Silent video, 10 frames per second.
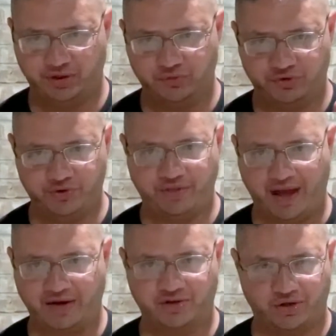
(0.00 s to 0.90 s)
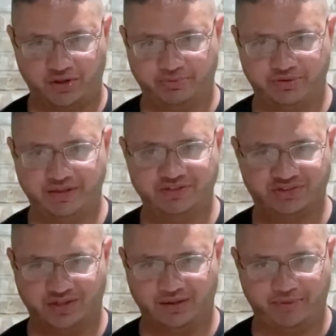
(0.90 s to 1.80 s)
do that. Call the police.
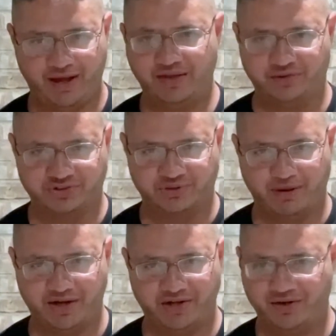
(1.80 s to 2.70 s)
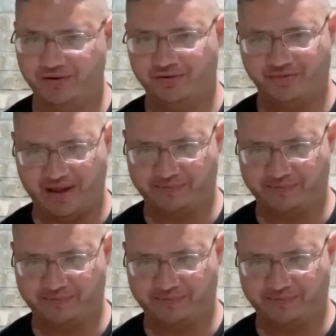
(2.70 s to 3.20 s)
Tell them, hey, there's somebody here. They have a